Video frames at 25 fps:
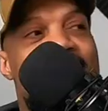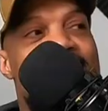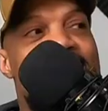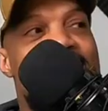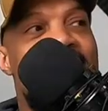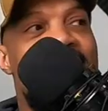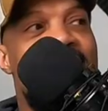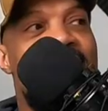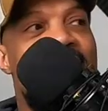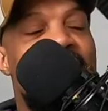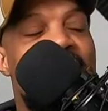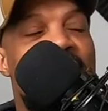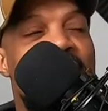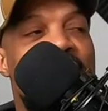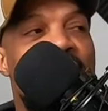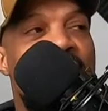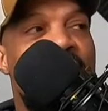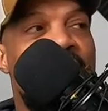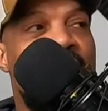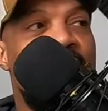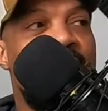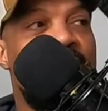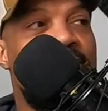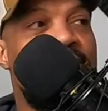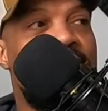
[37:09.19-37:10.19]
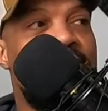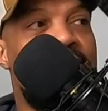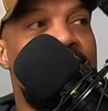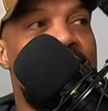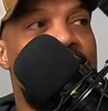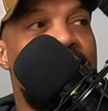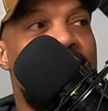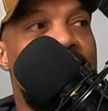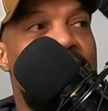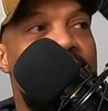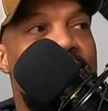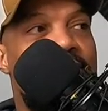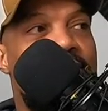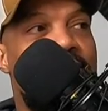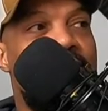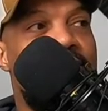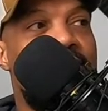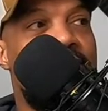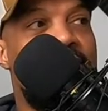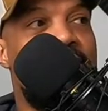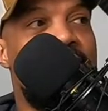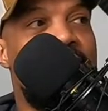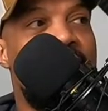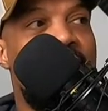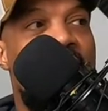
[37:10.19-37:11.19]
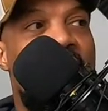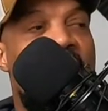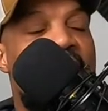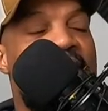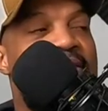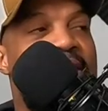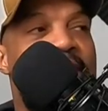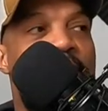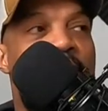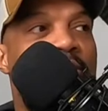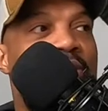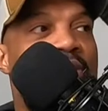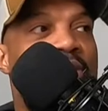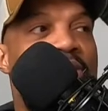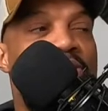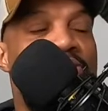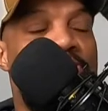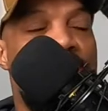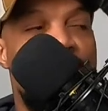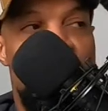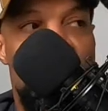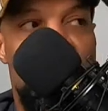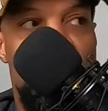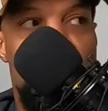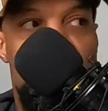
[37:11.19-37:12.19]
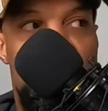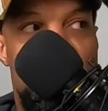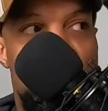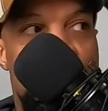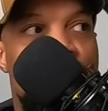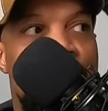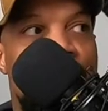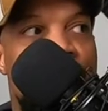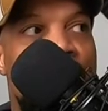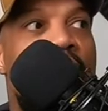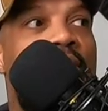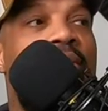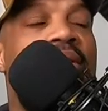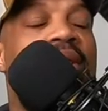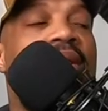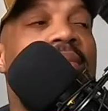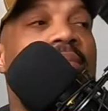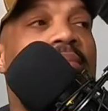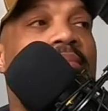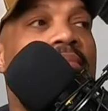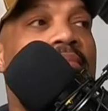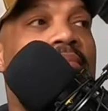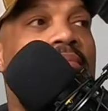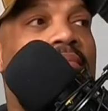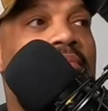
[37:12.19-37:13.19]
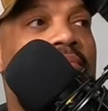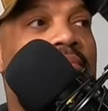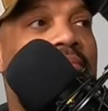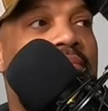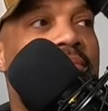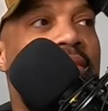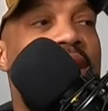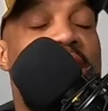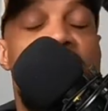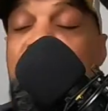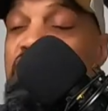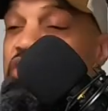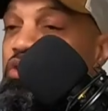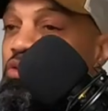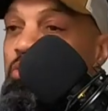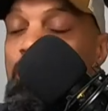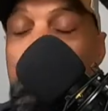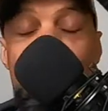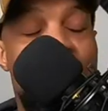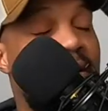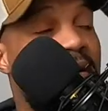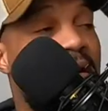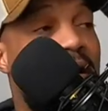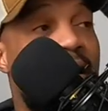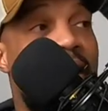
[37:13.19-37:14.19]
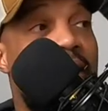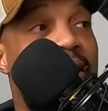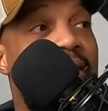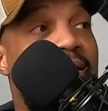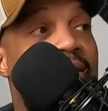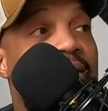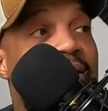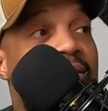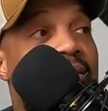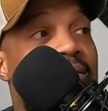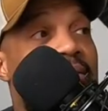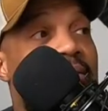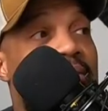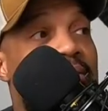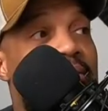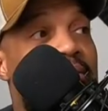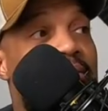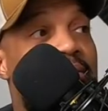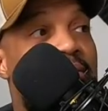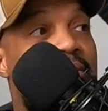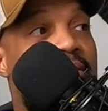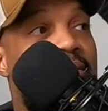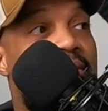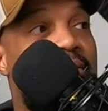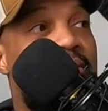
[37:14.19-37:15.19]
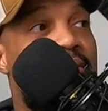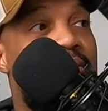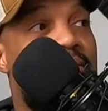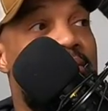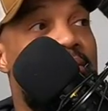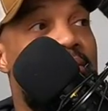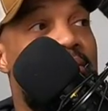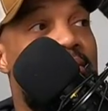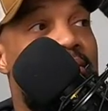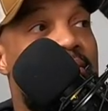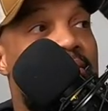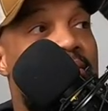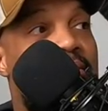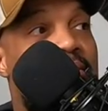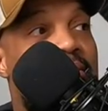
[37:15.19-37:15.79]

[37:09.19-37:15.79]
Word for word: how you said if you know him. If it, you get, I think only three people know him. I swear to God. Yeah. No, he's